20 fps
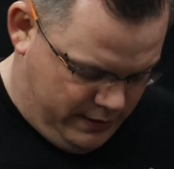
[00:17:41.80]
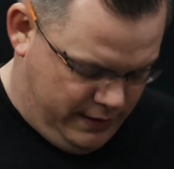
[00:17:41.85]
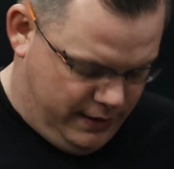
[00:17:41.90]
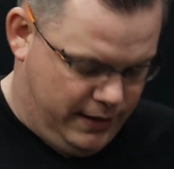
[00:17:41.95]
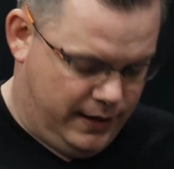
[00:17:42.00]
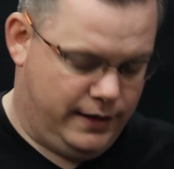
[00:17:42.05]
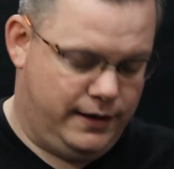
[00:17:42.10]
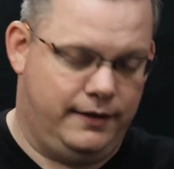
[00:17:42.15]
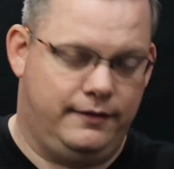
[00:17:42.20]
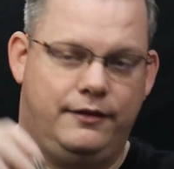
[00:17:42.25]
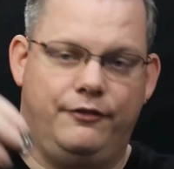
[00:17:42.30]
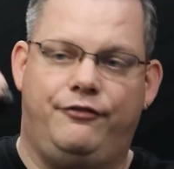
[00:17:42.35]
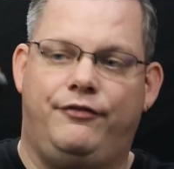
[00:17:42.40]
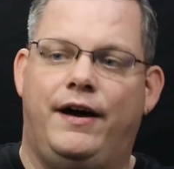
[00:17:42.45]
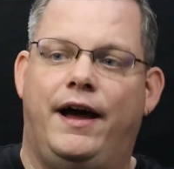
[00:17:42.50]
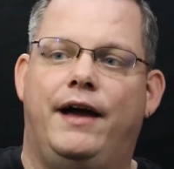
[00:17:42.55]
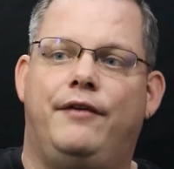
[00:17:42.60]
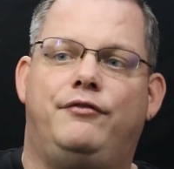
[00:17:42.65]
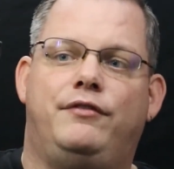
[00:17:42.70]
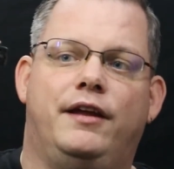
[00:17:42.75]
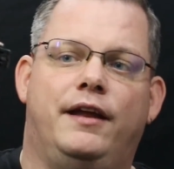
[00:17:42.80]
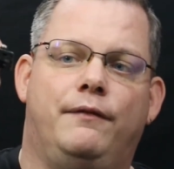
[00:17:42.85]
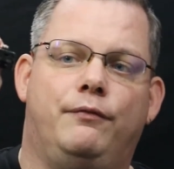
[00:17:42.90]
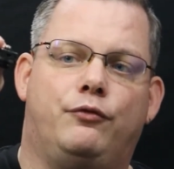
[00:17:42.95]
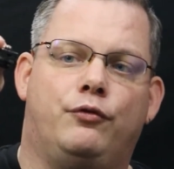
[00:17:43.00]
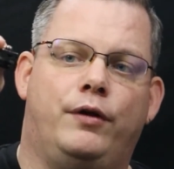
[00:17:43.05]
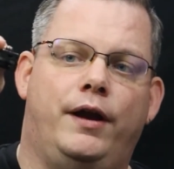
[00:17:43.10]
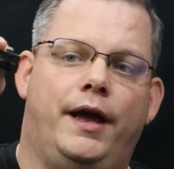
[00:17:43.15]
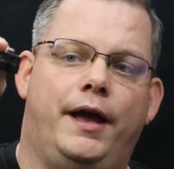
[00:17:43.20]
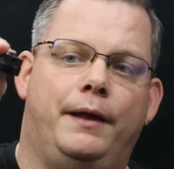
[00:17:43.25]
It is a 510
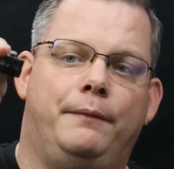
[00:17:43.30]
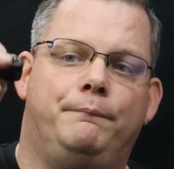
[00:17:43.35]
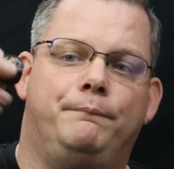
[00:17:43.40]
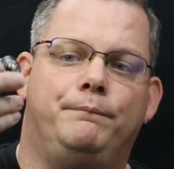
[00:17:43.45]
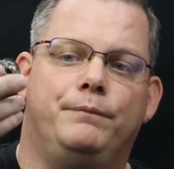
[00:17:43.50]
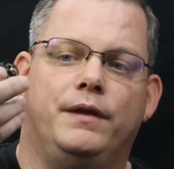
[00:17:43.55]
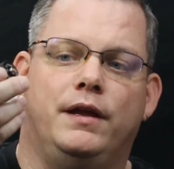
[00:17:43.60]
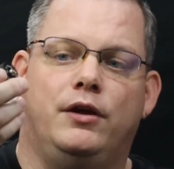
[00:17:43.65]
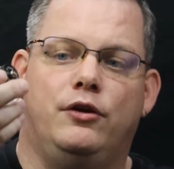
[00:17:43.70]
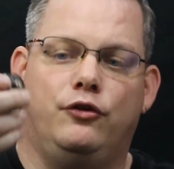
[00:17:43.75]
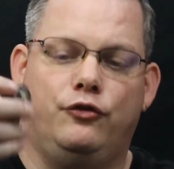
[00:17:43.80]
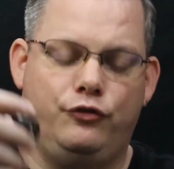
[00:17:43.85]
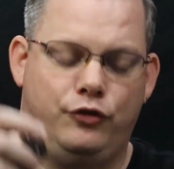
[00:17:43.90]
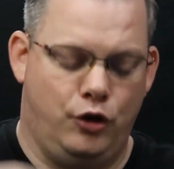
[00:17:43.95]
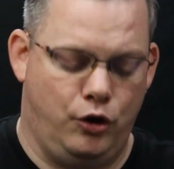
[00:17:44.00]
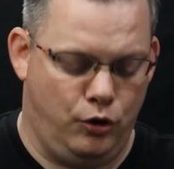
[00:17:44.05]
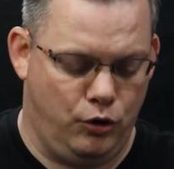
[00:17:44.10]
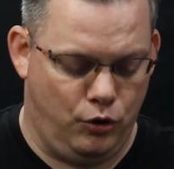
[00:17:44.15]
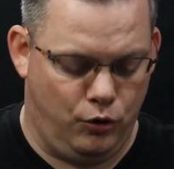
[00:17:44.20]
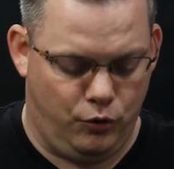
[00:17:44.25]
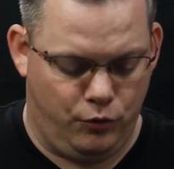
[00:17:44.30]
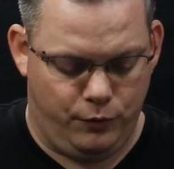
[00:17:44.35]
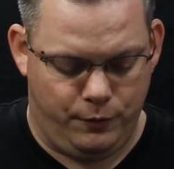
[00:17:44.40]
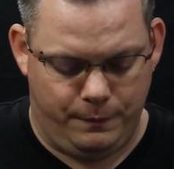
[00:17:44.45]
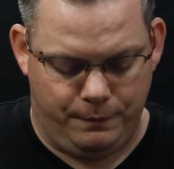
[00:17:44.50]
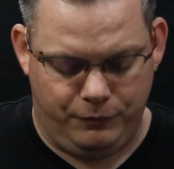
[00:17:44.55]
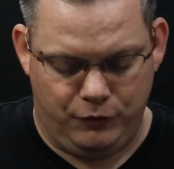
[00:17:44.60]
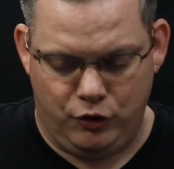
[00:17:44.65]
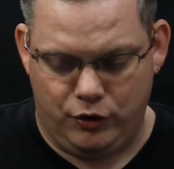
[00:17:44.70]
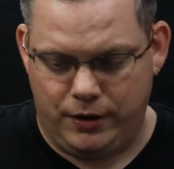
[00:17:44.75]
thread. So
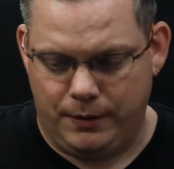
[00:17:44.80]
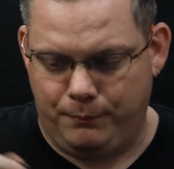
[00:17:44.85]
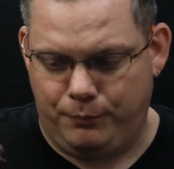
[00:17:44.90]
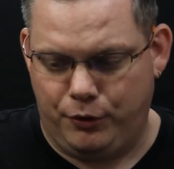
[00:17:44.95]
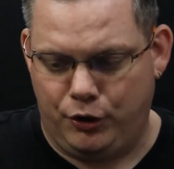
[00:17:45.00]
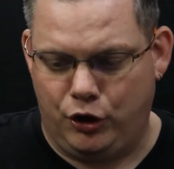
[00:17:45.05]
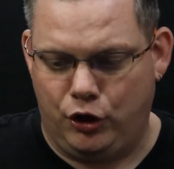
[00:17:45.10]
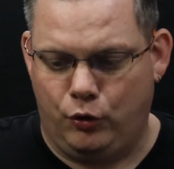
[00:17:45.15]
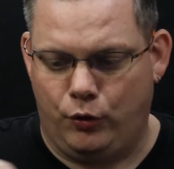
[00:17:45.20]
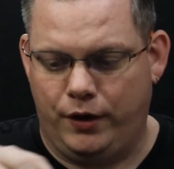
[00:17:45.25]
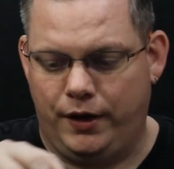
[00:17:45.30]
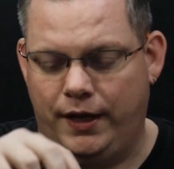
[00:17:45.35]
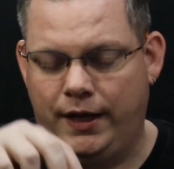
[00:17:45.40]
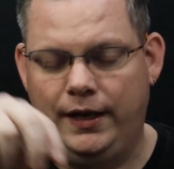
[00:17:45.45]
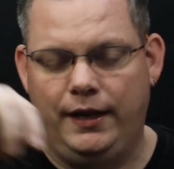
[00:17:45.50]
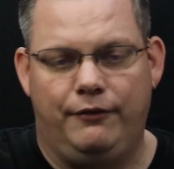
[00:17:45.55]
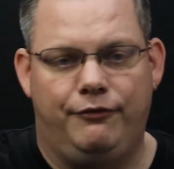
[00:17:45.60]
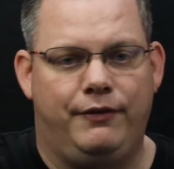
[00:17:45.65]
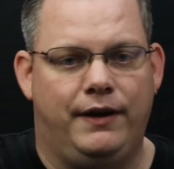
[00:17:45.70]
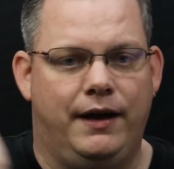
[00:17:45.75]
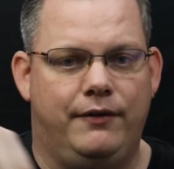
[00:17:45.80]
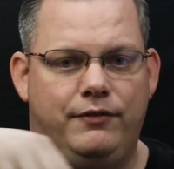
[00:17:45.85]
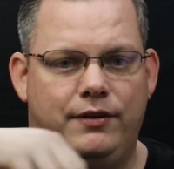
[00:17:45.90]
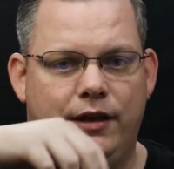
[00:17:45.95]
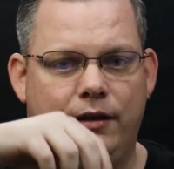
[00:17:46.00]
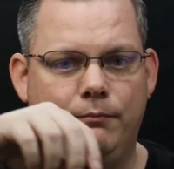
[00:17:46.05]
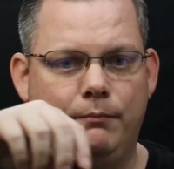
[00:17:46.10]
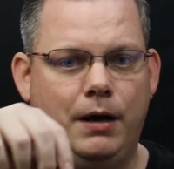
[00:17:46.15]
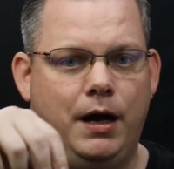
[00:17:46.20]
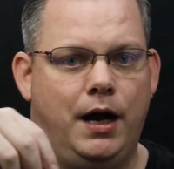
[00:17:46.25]
you can put it on any
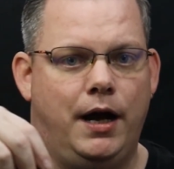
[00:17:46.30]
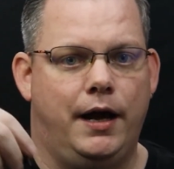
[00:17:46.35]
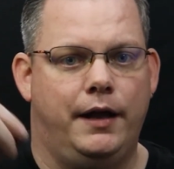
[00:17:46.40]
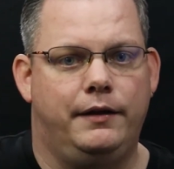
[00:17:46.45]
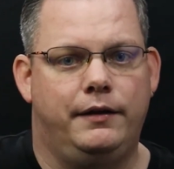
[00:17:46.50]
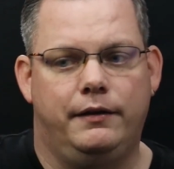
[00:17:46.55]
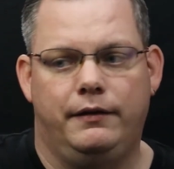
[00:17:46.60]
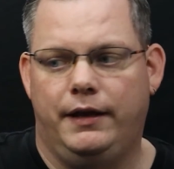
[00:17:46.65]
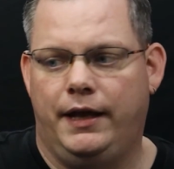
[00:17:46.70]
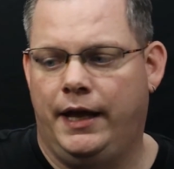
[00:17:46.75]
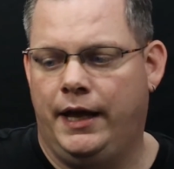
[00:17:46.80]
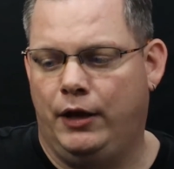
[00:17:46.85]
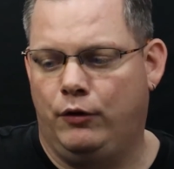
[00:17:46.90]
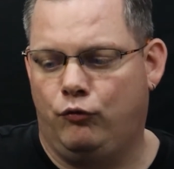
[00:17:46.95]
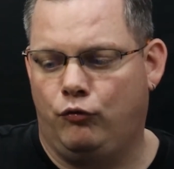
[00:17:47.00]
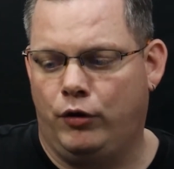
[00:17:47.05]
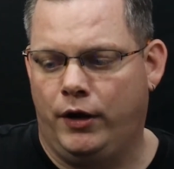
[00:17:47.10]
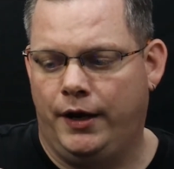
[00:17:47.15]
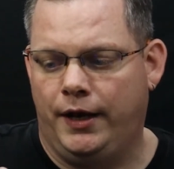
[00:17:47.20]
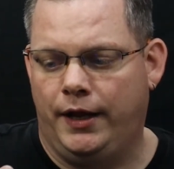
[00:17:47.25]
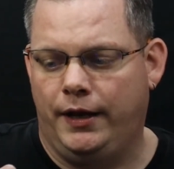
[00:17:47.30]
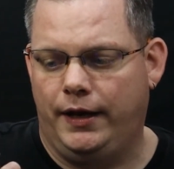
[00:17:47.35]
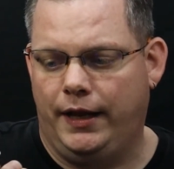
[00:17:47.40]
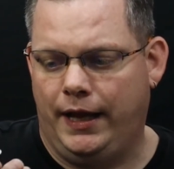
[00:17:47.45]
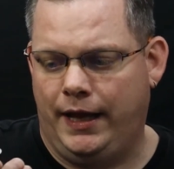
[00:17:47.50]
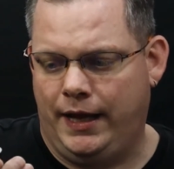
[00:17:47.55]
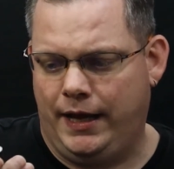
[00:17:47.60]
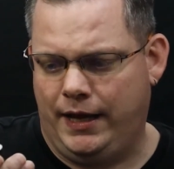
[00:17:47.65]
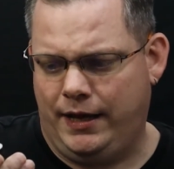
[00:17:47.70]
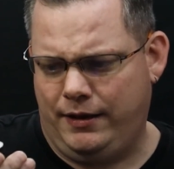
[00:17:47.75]
510 mod and run it,
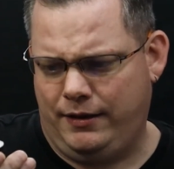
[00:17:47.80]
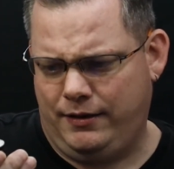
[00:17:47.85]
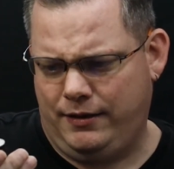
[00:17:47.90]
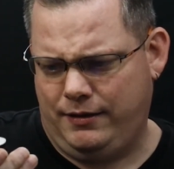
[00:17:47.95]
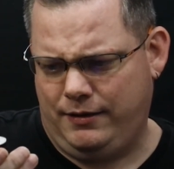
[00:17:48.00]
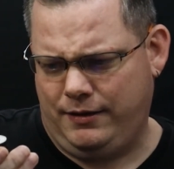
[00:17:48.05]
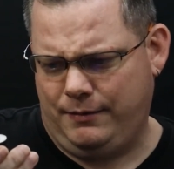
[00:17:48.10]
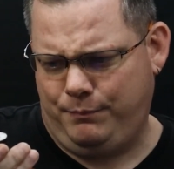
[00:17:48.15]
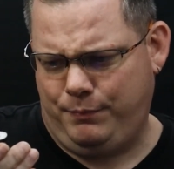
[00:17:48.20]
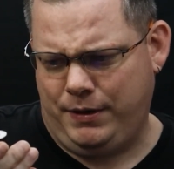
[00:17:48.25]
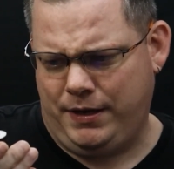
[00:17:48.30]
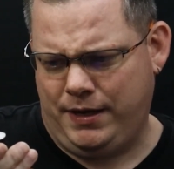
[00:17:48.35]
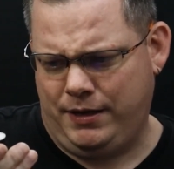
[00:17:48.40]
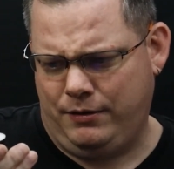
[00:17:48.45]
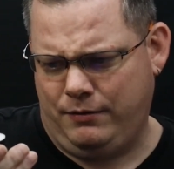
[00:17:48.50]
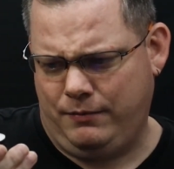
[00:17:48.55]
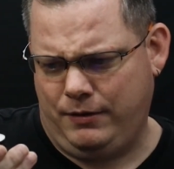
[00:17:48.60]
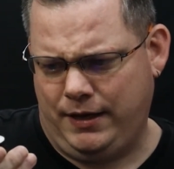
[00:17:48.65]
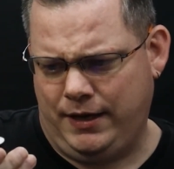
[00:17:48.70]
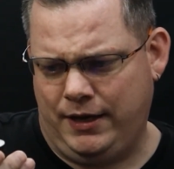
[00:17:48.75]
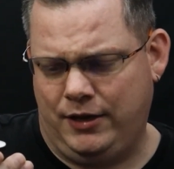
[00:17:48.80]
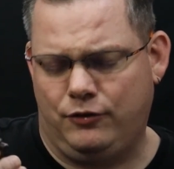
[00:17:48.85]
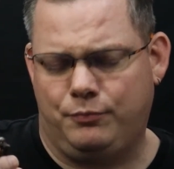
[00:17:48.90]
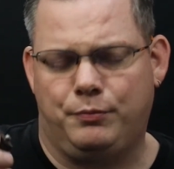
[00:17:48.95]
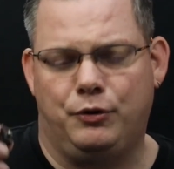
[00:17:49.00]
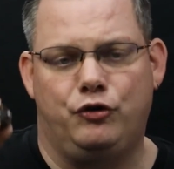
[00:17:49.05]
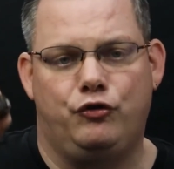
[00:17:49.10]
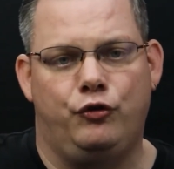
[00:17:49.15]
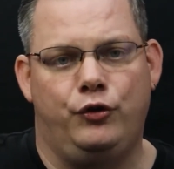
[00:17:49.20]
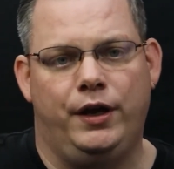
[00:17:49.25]
and the pin is
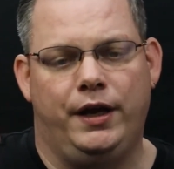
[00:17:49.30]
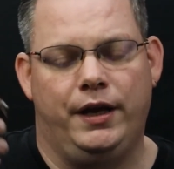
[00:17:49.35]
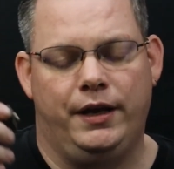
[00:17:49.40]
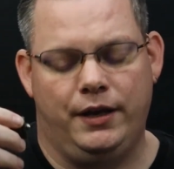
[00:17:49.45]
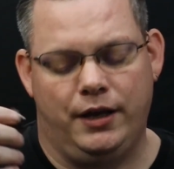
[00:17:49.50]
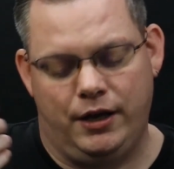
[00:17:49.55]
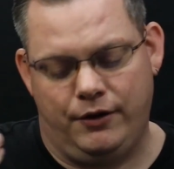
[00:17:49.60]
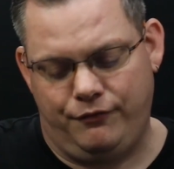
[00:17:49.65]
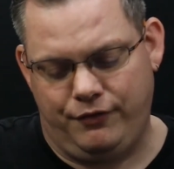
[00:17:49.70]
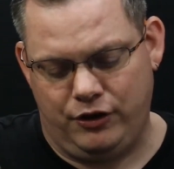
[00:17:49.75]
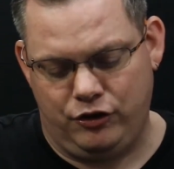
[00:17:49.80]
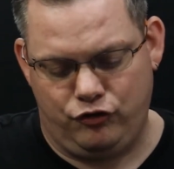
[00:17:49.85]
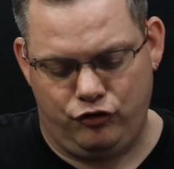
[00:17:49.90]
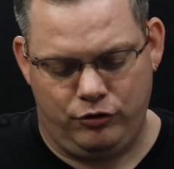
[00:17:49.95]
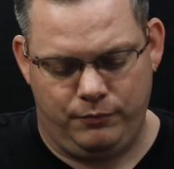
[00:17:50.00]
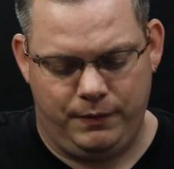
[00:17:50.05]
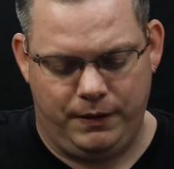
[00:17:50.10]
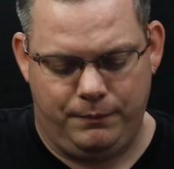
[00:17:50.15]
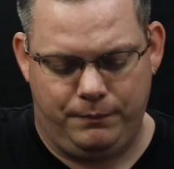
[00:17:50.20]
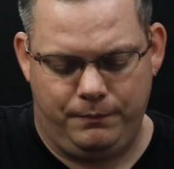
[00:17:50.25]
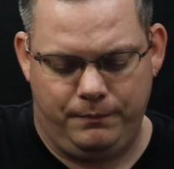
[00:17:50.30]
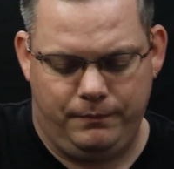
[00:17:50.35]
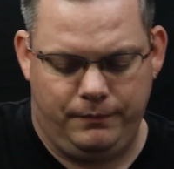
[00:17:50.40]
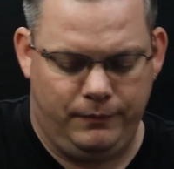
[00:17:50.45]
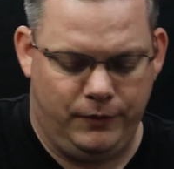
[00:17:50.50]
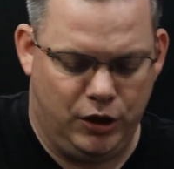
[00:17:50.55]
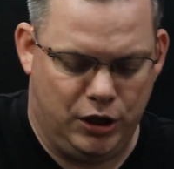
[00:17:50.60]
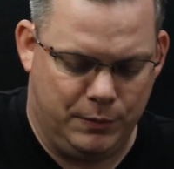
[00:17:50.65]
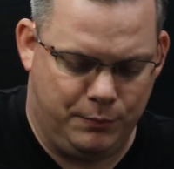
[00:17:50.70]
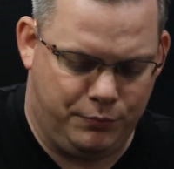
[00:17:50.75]
protruding enough. It should be,
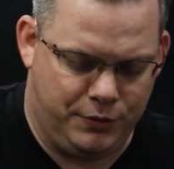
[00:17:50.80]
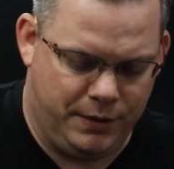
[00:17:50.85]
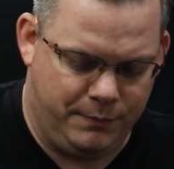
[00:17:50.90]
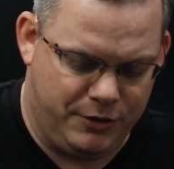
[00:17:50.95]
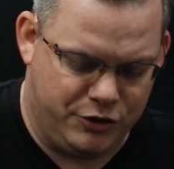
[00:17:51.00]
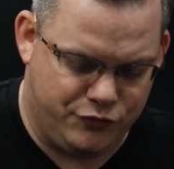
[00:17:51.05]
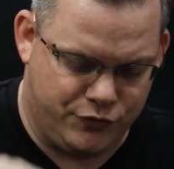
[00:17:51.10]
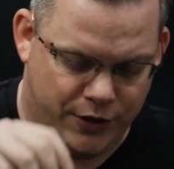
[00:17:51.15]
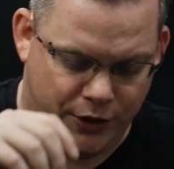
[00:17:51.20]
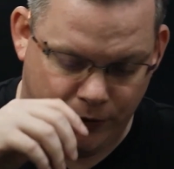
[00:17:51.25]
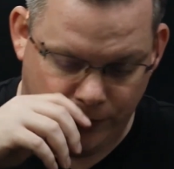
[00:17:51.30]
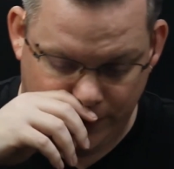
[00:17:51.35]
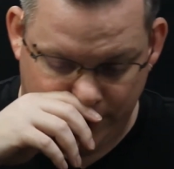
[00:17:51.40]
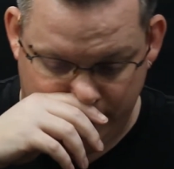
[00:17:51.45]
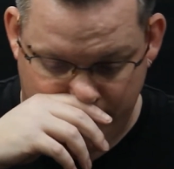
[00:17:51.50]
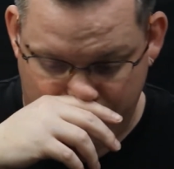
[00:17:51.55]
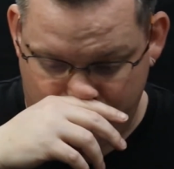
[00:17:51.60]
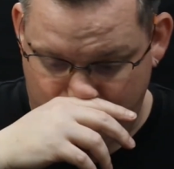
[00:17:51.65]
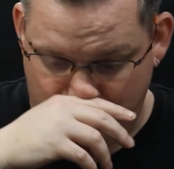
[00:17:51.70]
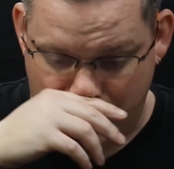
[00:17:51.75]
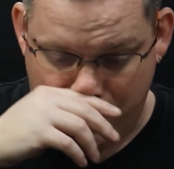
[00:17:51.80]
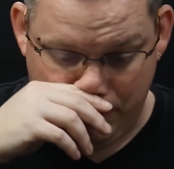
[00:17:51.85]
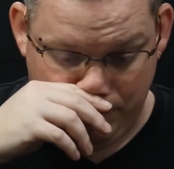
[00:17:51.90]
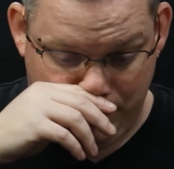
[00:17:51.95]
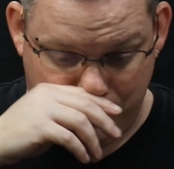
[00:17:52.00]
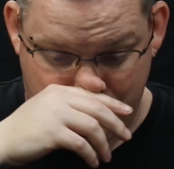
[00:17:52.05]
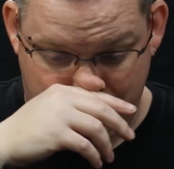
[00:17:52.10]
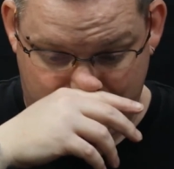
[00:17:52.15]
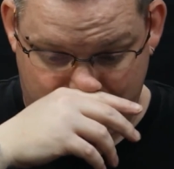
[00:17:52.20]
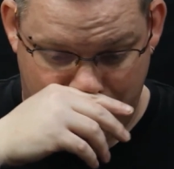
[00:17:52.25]
you can pretty much run it on anything and
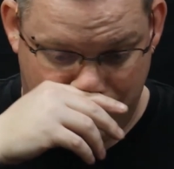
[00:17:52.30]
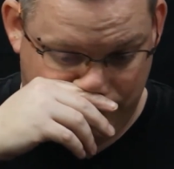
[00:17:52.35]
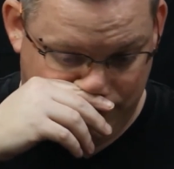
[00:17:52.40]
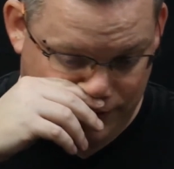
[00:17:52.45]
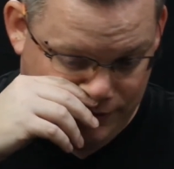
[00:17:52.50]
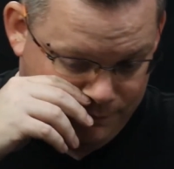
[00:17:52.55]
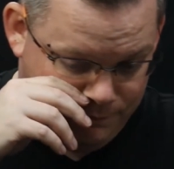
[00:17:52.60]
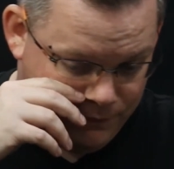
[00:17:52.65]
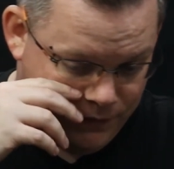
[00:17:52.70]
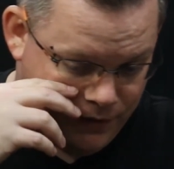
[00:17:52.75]
be protected.